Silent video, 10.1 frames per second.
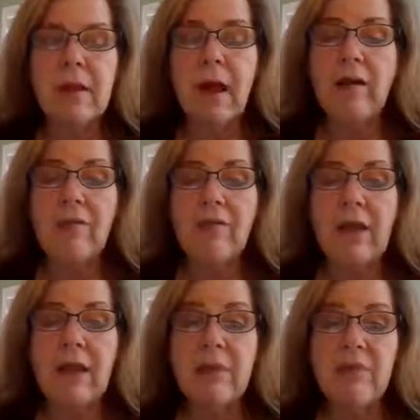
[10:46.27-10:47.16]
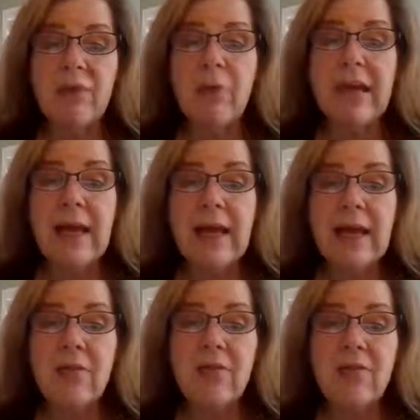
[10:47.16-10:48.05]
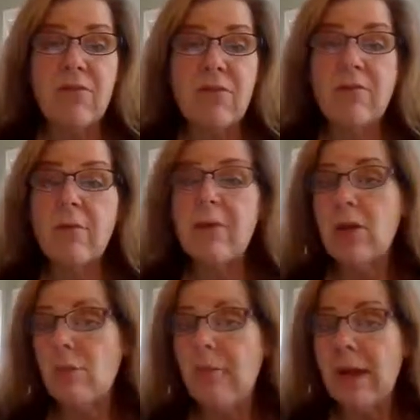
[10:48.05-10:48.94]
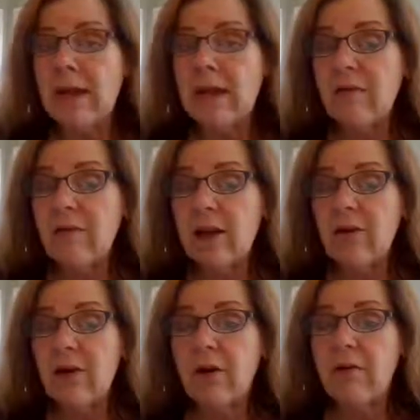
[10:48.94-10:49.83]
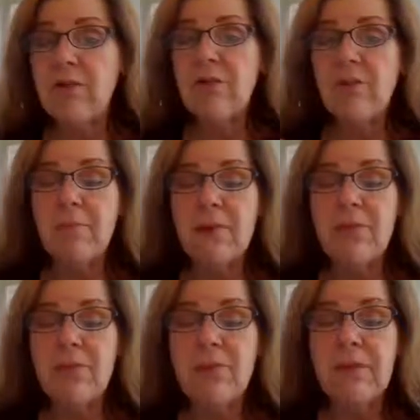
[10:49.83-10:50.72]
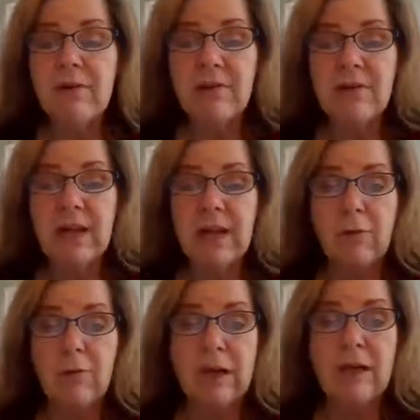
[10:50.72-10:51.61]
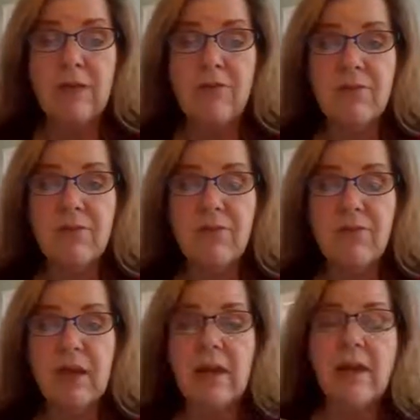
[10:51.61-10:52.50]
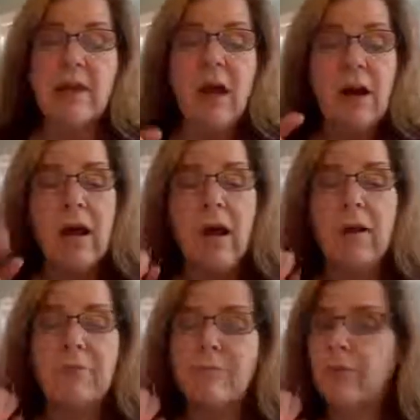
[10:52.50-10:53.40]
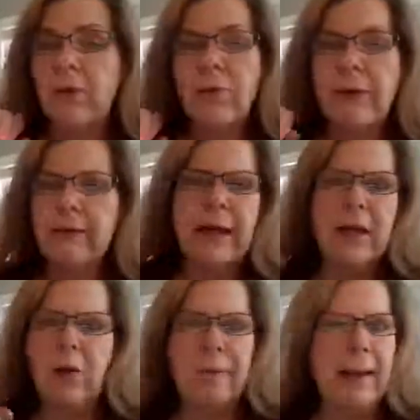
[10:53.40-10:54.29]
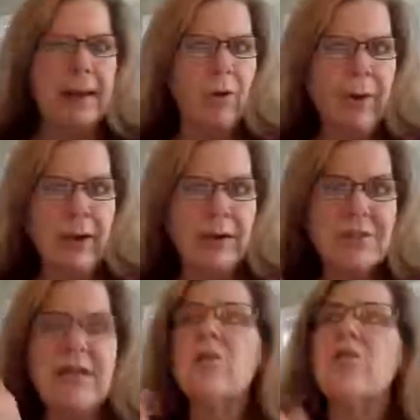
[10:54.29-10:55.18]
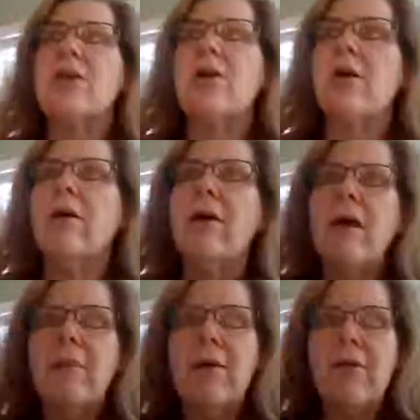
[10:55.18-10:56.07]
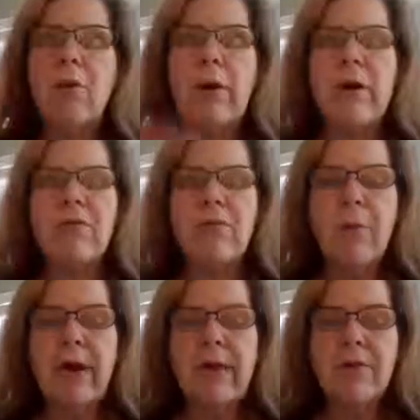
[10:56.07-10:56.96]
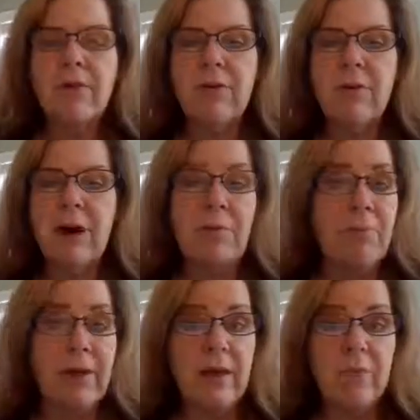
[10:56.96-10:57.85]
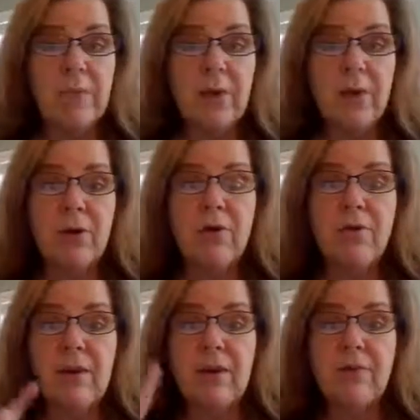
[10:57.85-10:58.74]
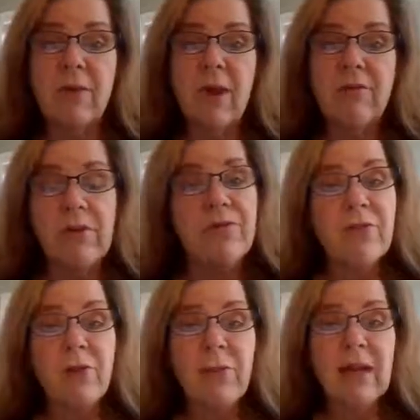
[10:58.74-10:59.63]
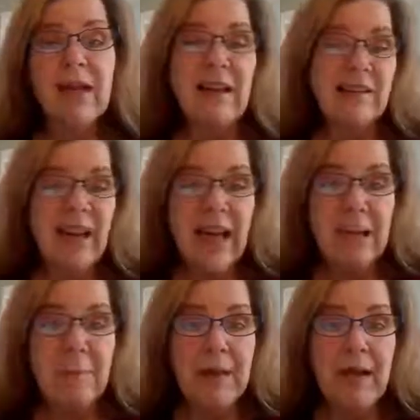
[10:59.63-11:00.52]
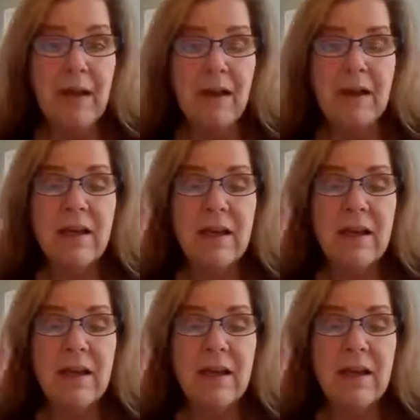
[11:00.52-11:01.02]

Obviously, it could still be getting into the system, and you may need a veterinary visit, but if you see any redness to the skin, real quickly, I know I'm kind of going off tangent here, but the quickest way to think of burns is first degree is kind of pink.